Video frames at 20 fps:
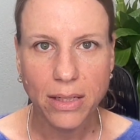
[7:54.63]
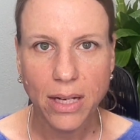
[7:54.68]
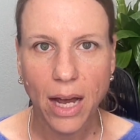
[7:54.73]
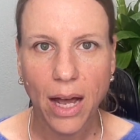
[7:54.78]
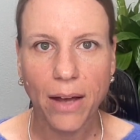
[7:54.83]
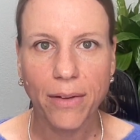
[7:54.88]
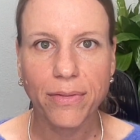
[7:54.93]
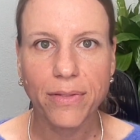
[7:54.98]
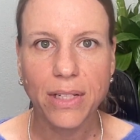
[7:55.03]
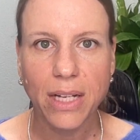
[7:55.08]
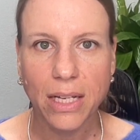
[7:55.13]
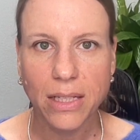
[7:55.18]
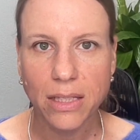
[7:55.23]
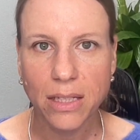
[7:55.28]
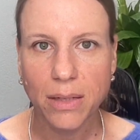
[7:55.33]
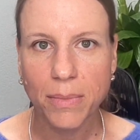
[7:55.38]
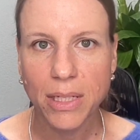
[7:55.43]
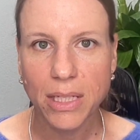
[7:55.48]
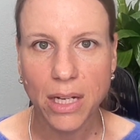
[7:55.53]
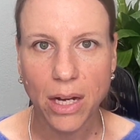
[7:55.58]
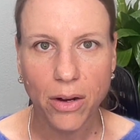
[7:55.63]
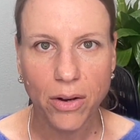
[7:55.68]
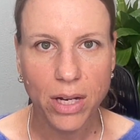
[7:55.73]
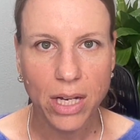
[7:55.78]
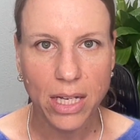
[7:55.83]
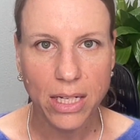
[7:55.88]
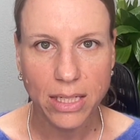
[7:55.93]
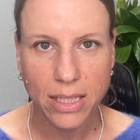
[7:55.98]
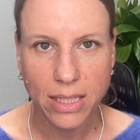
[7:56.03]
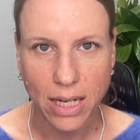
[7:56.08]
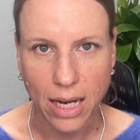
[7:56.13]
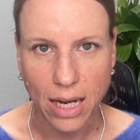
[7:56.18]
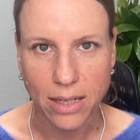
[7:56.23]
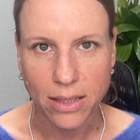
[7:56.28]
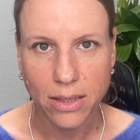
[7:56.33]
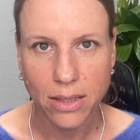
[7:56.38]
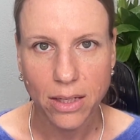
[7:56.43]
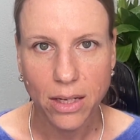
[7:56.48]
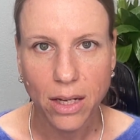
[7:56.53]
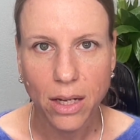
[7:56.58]
have testamentary
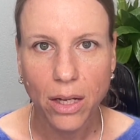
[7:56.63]
intent.